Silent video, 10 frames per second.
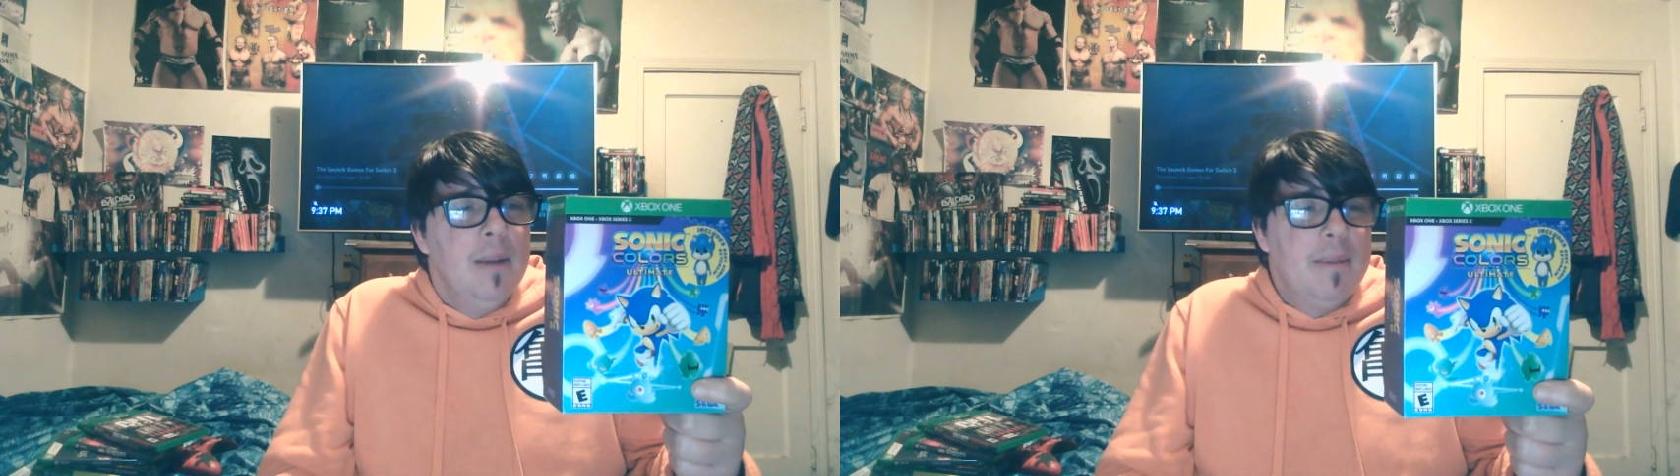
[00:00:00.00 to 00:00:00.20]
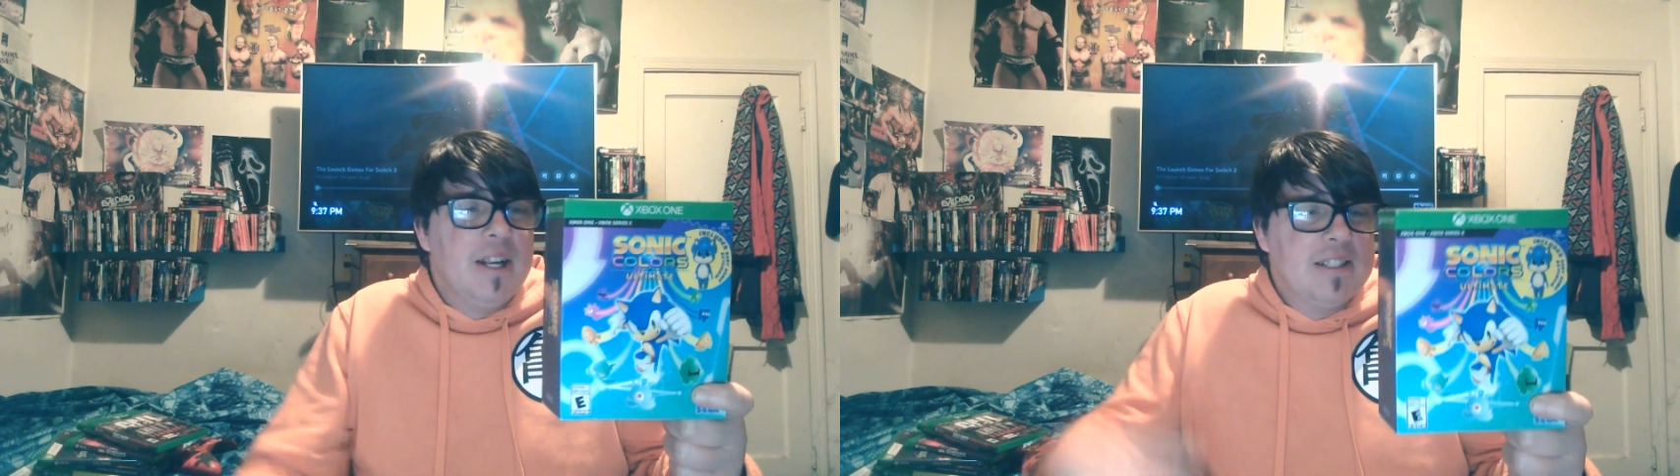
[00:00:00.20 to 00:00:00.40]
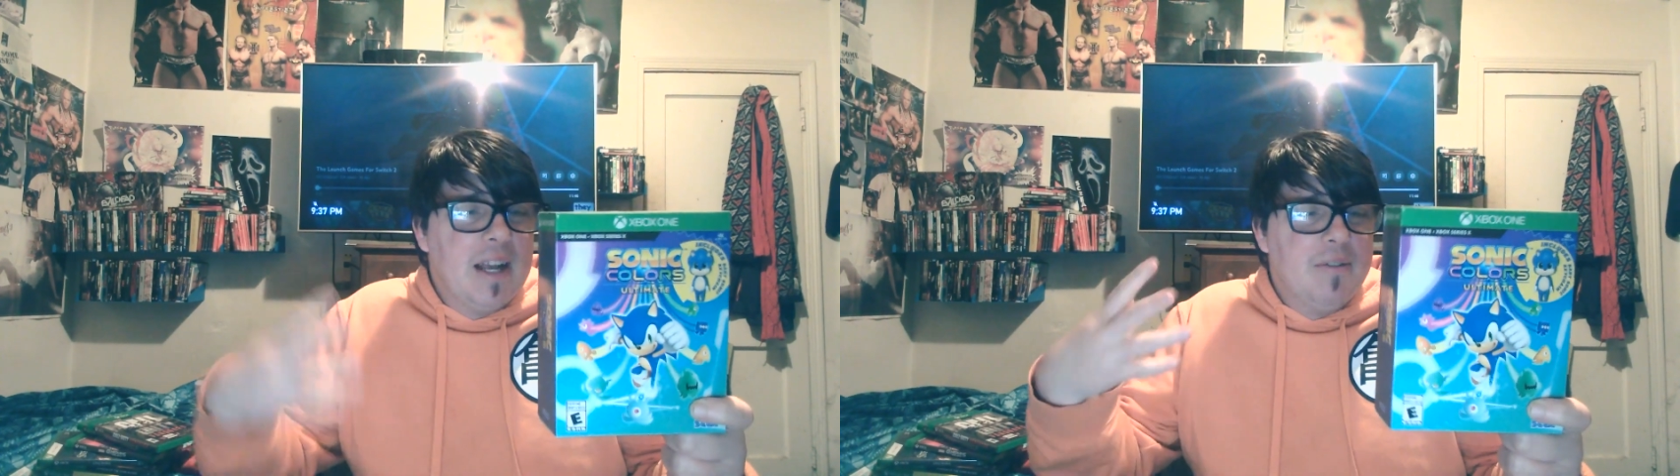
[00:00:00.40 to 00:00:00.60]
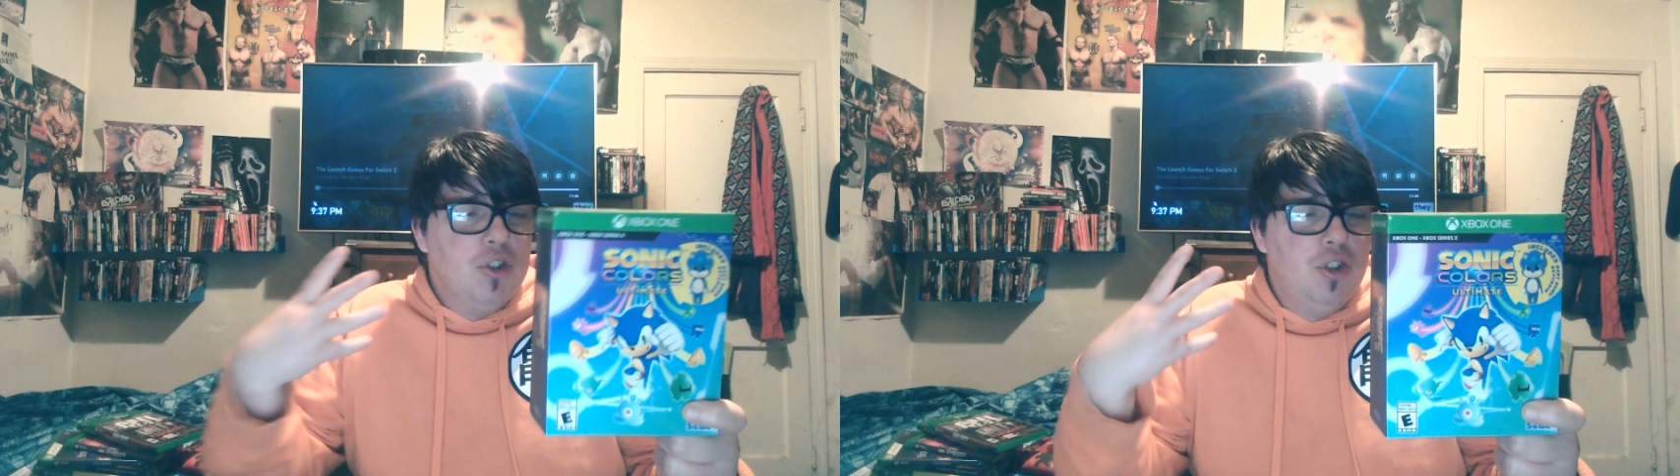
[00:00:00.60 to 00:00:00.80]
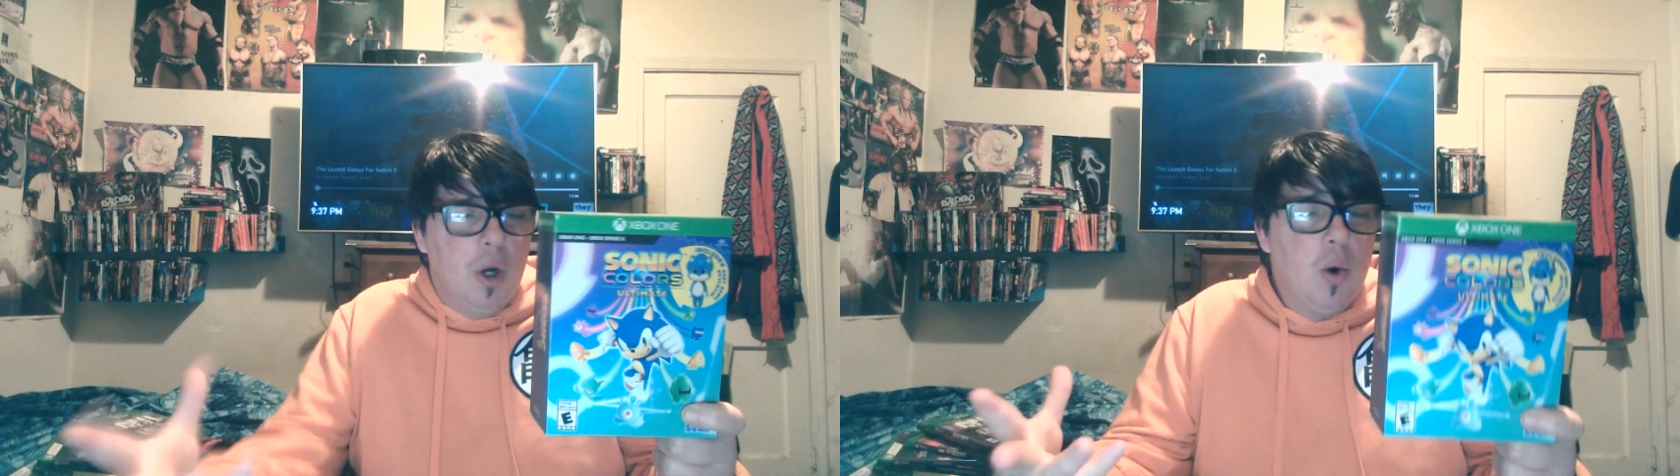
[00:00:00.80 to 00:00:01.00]
because I've
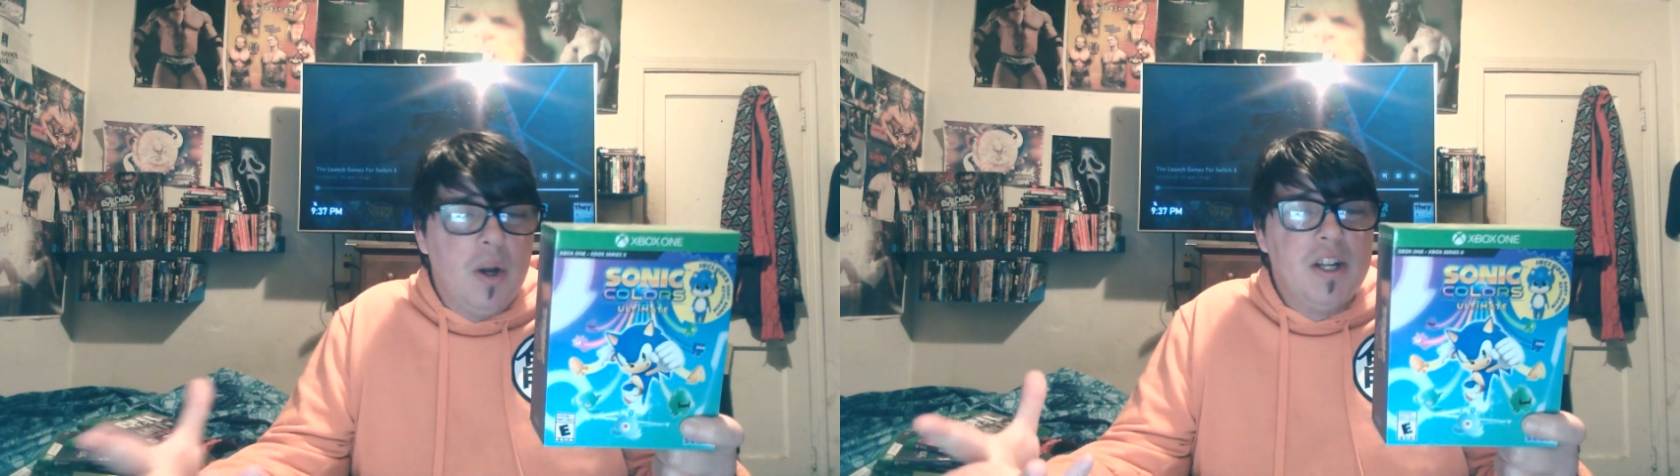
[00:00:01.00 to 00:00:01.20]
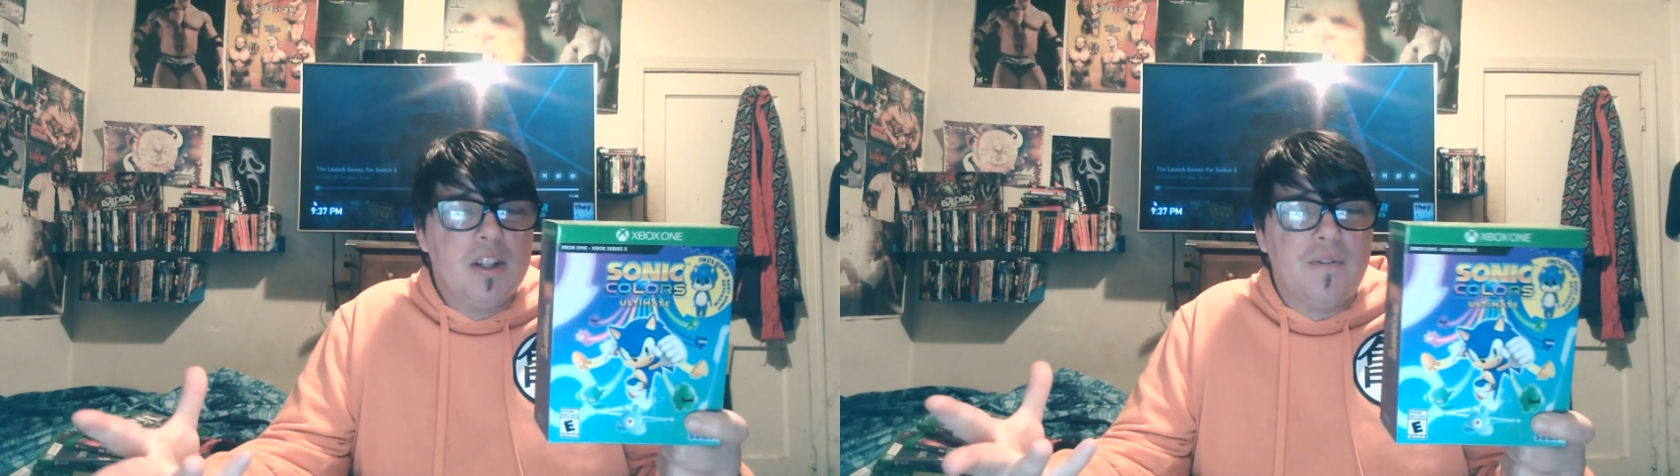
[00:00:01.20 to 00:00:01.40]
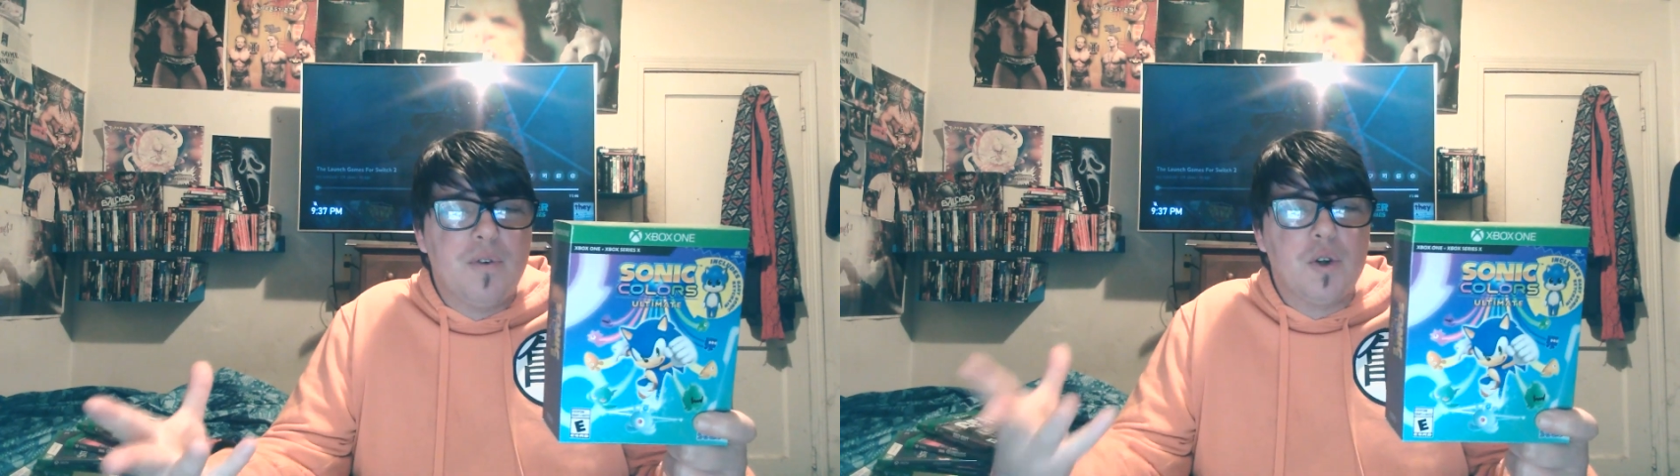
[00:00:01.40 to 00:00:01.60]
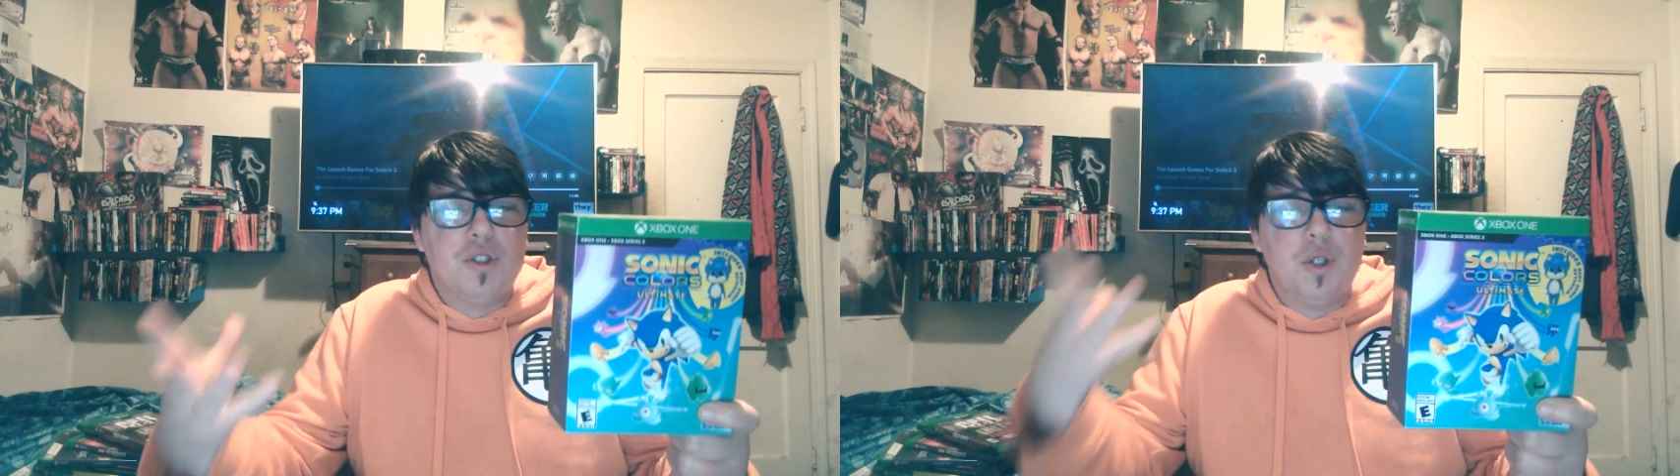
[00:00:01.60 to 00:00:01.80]
enjoyed the first